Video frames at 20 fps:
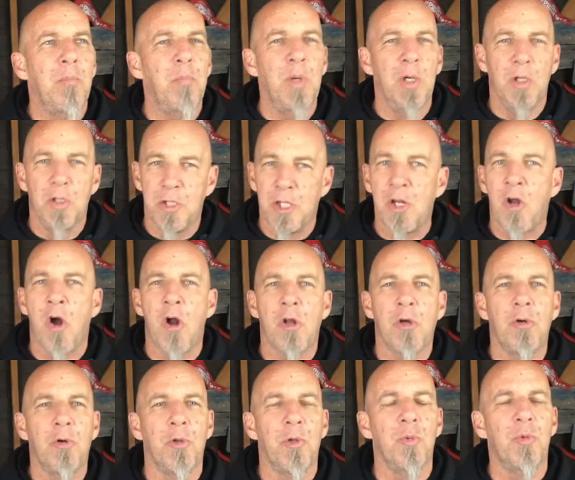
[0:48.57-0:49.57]
build, an
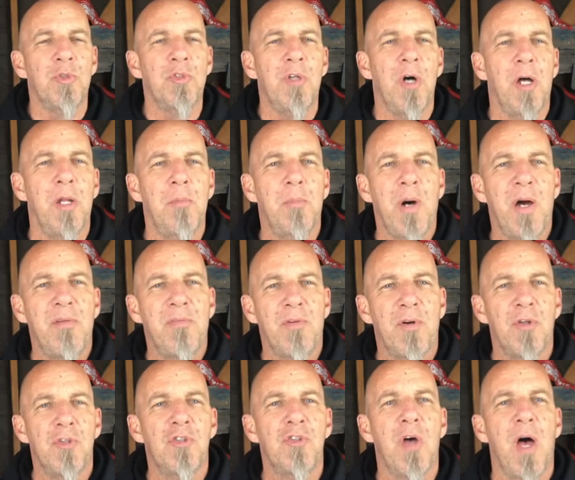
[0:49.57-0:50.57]
article that was done by
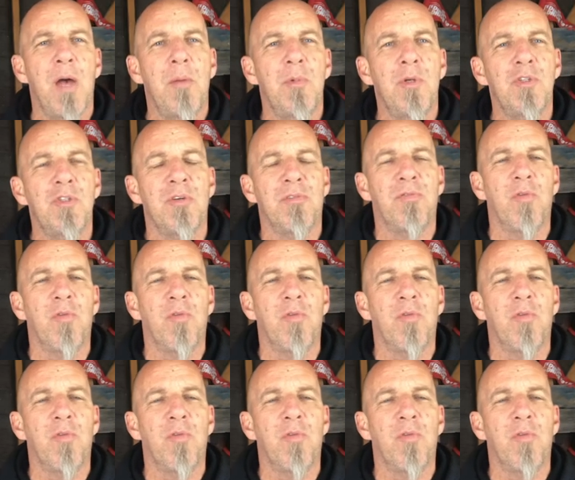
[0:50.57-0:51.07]
Vern Simons